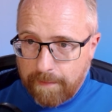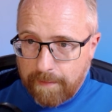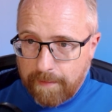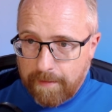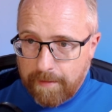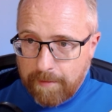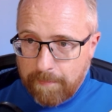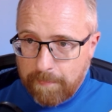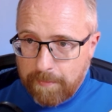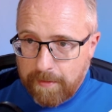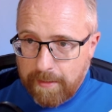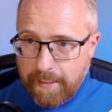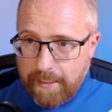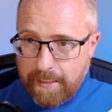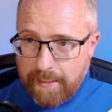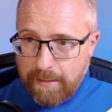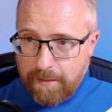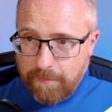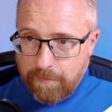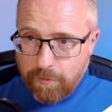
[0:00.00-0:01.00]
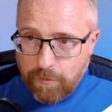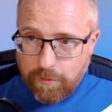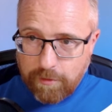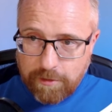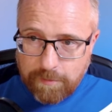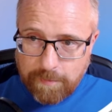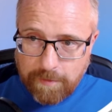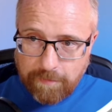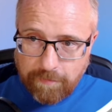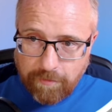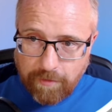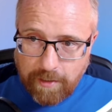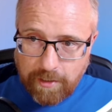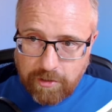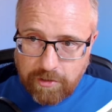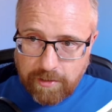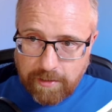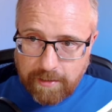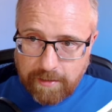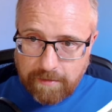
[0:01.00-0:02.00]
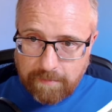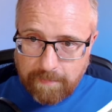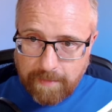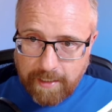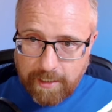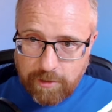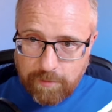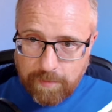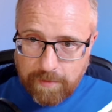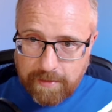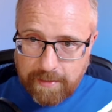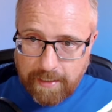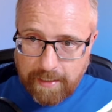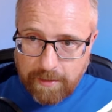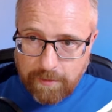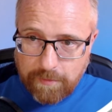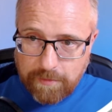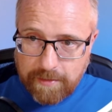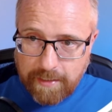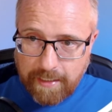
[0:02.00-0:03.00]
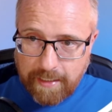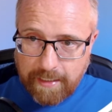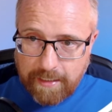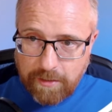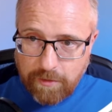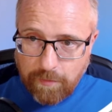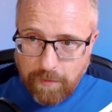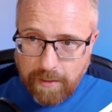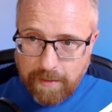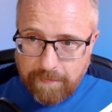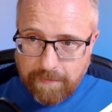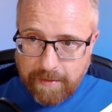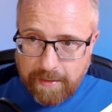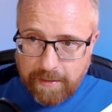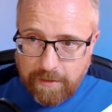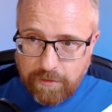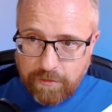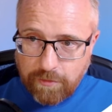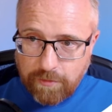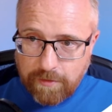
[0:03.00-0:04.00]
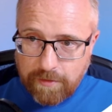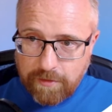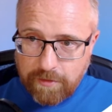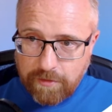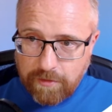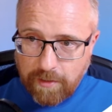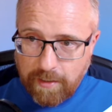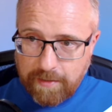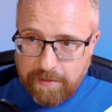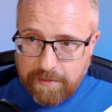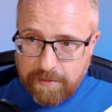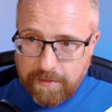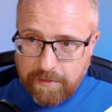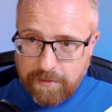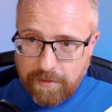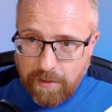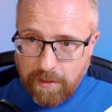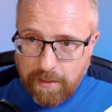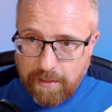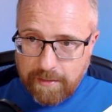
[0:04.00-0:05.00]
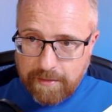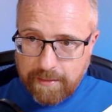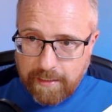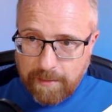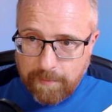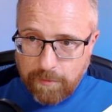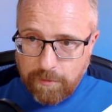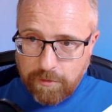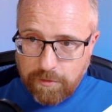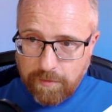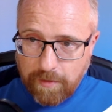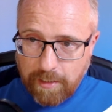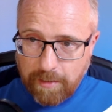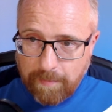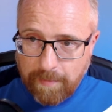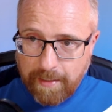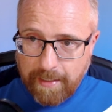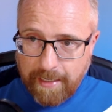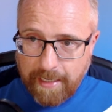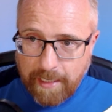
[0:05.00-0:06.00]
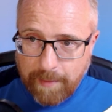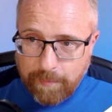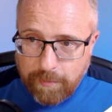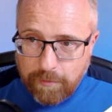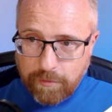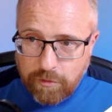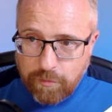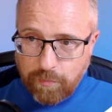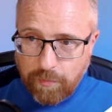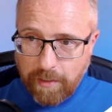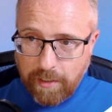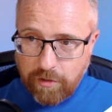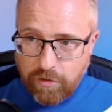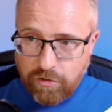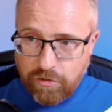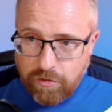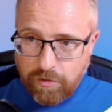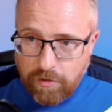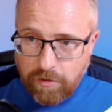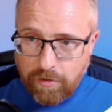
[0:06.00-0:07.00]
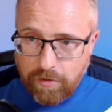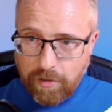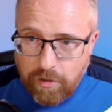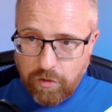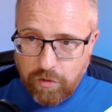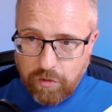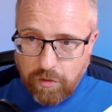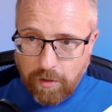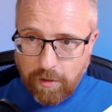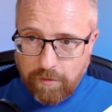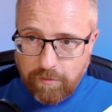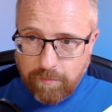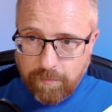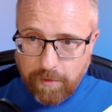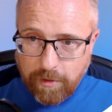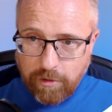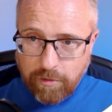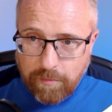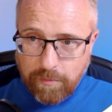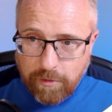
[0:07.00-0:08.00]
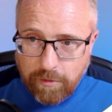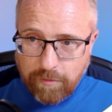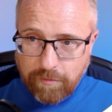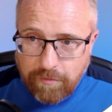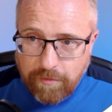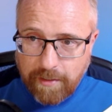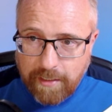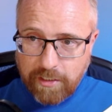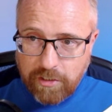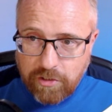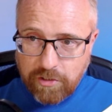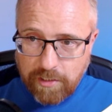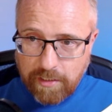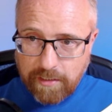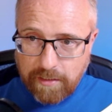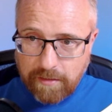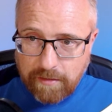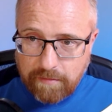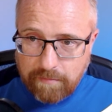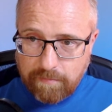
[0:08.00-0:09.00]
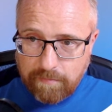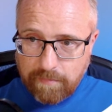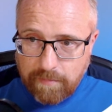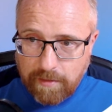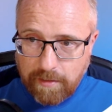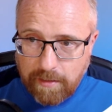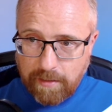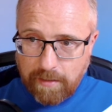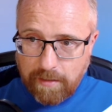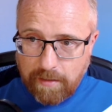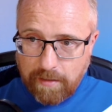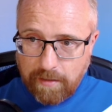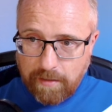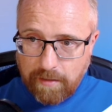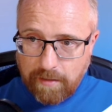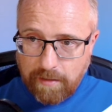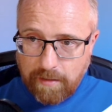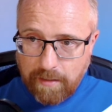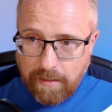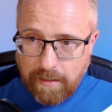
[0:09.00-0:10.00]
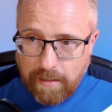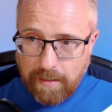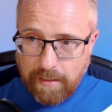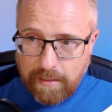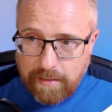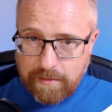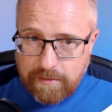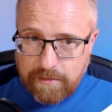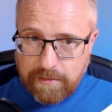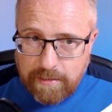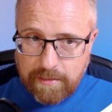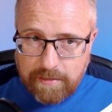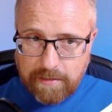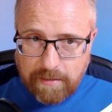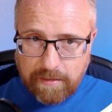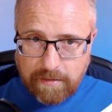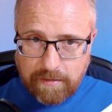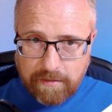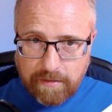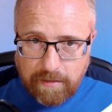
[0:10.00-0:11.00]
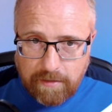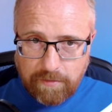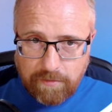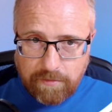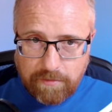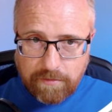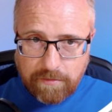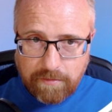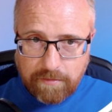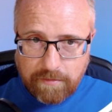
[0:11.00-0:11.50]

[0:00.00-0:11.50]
A plate of crispy fried chicken, mashed potatoes, and gravy and assorted sauces on a table surrounded by apples, brown sugar, a jar of buttermilk fried chicken, and seasoning containers.